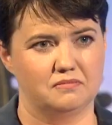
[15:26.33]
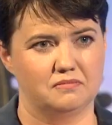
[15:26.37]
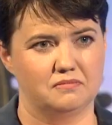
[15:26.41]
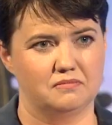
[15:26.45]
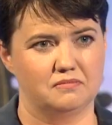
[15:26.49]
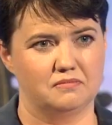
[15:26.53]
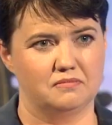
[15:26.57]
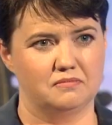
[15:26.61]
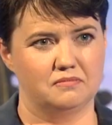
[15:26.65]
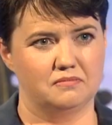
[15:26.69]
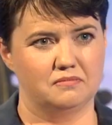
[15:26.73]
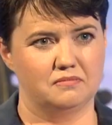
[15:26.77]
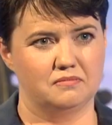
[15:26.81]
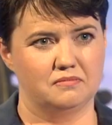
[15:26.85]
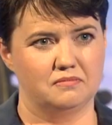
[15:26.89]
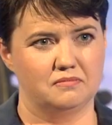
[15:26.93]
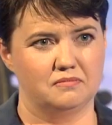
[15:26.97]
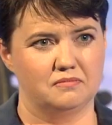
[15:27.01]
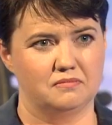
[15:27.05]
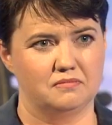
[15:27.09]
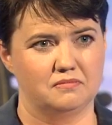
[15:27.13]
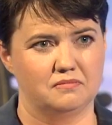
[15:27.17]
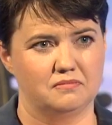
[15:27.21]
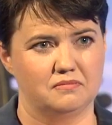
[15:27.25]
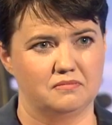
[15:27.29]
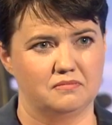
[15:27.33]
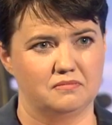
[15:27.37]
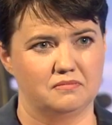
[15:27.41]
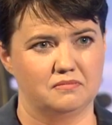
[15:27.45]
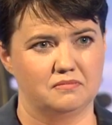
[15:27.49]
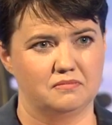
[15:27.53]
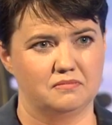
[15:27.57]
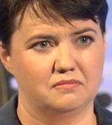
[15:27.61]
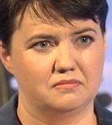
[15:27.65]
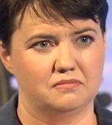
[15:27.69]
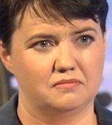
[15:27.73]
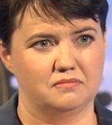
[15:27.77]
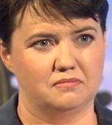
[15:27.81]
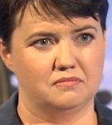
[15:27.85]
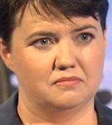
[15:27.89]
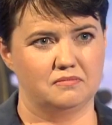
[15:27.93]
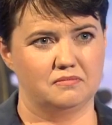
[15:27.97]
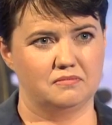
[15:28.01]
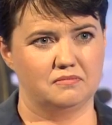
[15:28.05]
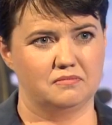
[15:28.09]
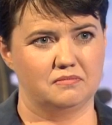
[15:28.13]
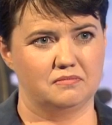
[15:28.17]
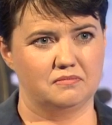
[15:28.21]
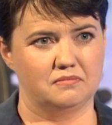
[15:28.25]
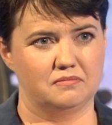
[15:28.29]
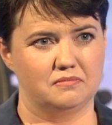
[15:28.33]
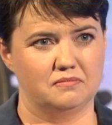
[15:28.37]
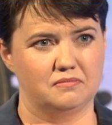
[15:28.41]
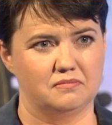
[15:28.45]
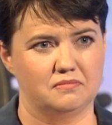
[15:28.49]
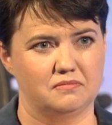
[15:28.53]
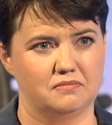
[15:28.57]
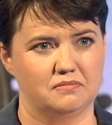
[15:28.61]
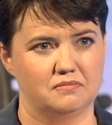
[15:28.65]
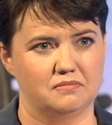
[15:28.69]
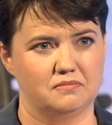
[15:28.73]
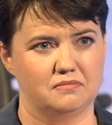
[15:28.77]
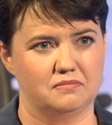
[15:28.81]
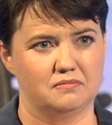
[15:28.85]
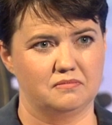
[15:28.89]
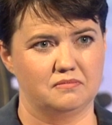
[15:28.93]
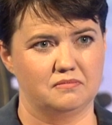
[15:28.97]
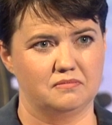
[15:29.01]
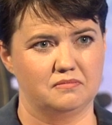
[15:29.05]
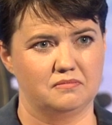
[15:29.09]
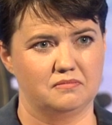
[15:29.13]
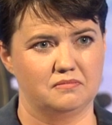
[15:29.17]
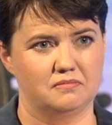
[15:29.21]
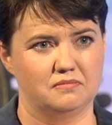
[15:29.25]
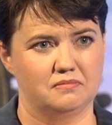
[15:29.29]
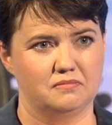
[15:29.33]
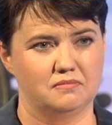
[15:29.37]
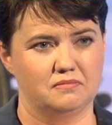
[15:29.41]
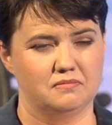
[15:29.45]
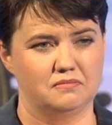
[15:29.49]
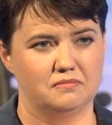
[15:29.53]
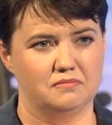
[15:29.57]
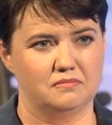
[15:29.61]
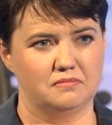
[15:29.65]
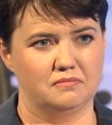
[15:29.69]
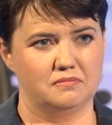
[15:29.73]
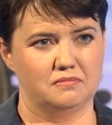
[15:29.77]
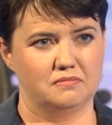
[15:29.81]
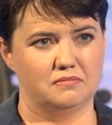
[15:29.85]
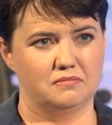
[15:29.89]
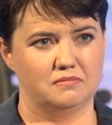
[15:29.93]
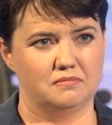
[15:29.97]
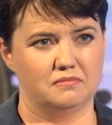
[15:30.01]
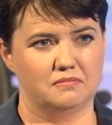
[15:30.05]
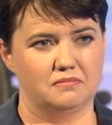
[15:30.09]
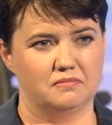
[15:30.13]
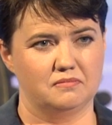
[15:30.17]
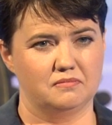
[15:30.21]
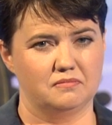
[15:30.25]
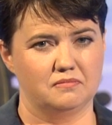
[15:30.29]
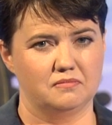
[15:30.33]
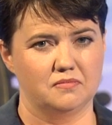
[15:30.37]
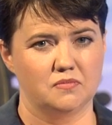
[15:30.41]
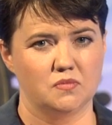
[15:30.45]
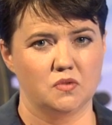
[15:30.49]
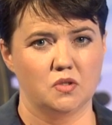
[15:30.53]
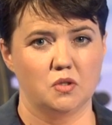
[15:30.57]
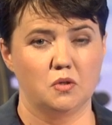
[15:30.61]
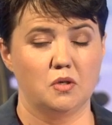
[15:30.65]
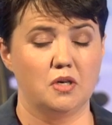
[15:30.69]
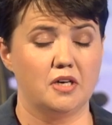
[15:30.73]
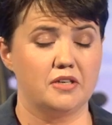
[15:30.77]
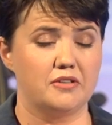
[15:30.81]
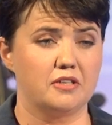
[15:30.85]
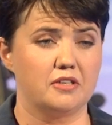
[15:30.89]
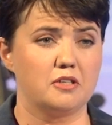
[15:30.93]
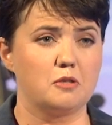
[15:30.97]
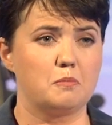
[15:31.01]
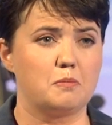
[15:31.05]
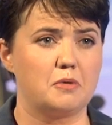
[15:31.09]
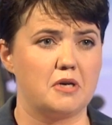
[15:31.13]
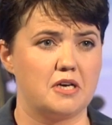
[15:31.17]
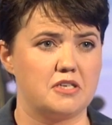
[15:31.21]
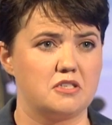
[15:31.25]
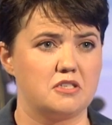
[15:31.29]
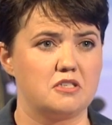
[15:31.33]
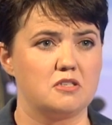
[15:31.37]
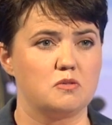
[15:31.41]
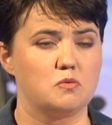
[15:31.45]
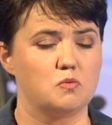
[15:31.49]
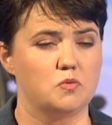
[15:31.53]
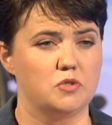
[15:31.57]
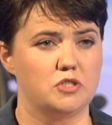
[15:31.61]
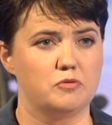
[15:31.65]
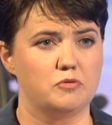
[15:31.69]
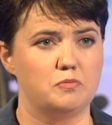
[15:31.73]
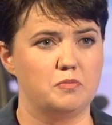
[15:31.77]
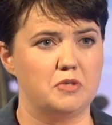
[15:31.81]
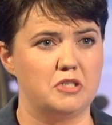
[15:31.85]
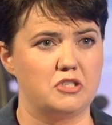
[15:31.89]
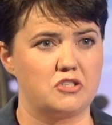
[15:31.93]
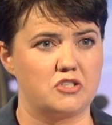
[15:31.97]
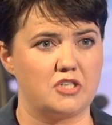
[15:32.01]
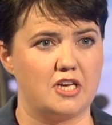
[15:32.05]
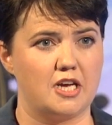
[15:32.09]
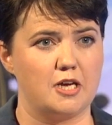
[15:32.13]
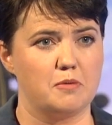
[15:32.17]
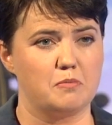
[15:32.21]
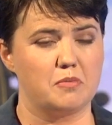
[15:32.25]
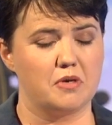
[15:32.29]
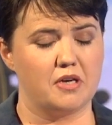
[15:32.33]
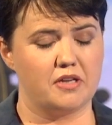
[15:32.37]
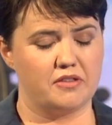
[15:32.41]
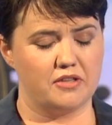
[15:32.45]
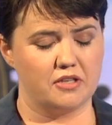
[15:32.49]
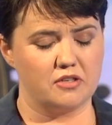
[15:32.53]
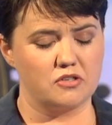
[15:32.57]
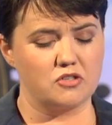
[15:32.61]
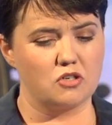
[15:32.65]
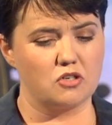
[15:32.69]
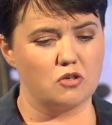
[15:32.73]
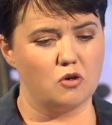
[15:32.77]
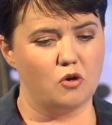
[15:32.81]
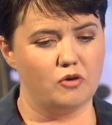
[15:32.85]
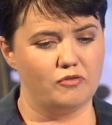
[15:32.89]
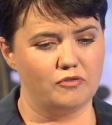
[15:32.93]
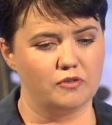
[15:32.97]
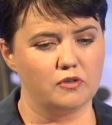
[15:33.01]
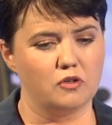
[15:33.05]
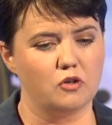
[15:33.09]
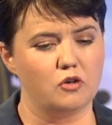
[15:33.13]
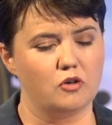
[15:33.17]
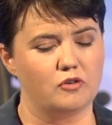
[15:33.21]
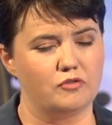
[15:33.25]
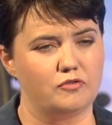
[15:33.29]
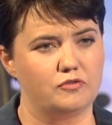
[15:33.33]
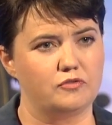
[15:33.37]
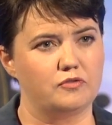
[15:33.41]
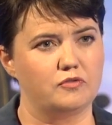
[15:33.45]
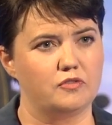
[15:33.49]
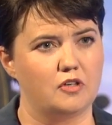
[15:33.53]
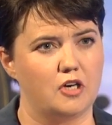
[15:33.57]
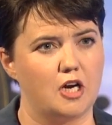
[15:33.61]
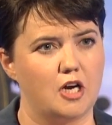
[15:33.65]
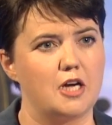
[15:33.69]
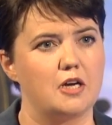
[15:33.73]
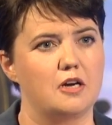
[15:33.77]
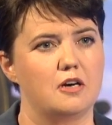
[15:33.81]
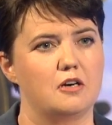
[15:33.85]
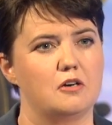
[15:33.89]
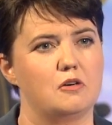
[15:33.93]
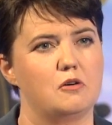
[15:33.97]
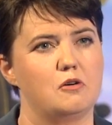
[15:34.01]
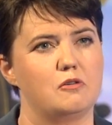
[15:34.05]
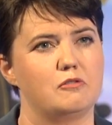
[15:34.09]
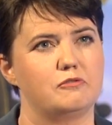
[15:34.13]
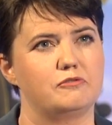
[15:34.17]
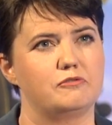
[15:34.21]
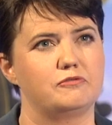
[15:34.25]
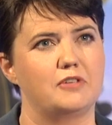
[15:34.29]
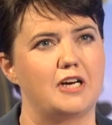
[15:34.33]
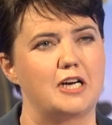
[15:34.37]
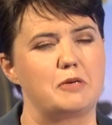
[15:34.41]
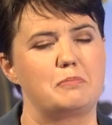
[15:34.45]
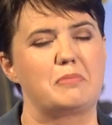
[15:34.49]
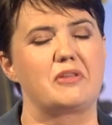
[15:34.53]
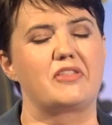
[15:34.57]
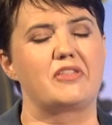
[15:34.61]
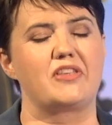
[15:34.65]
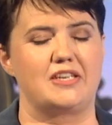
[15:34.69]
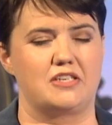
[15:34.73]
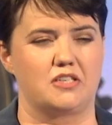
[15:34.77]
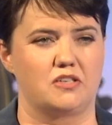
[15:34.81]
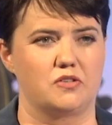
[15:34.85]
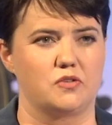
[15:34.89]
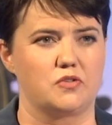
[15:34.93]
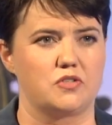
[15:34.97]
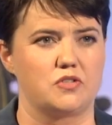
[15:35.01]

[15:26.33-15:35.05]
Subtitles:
holding another referendum to be legitimate under those circumstances? Well, I think the precedent would have been set, but I think there's an awful lot of hypotheticals.